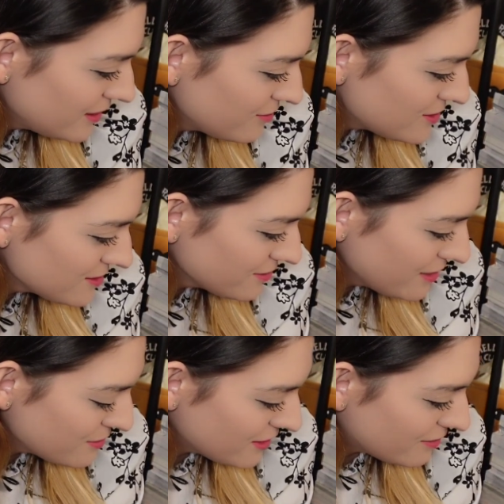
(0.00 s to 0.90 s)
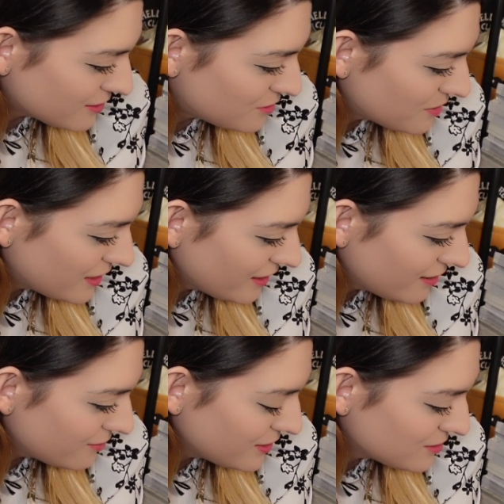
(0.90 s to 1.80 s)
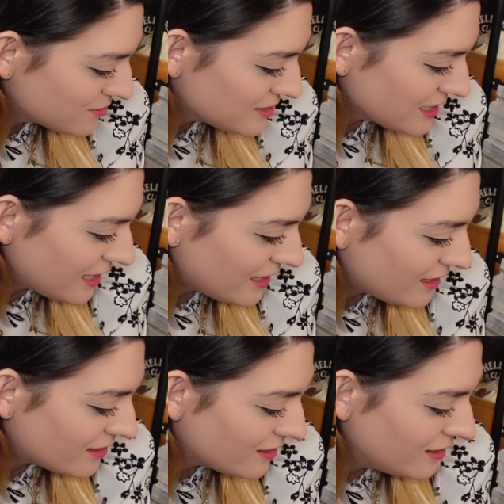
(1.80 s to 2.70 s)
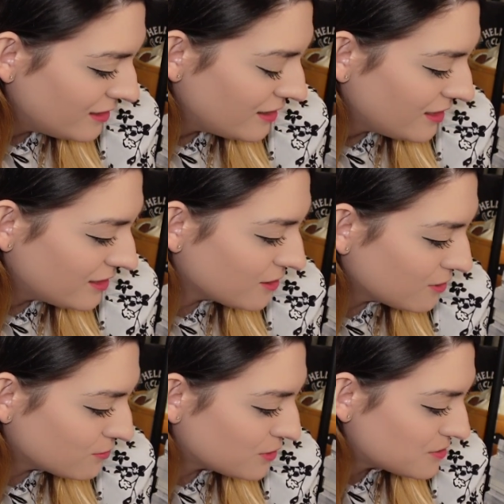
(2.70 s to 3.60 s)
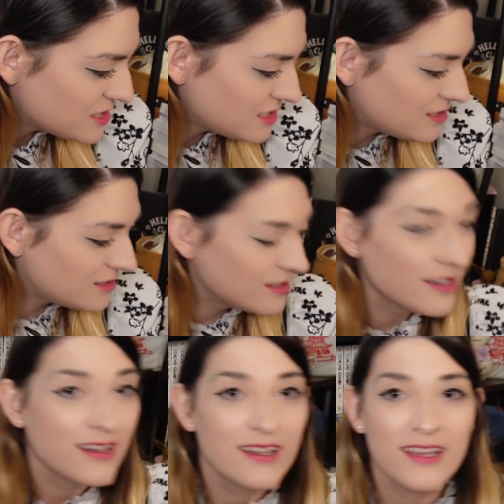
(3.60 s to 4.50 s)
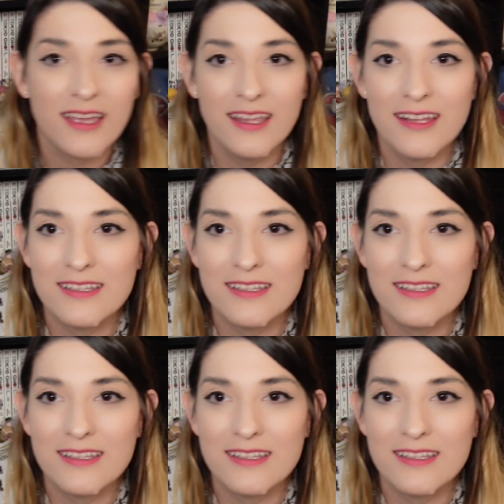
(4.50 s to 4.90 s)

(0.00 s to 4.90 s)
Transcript: It wasn't right without him. I have Inosuke and Kanroji and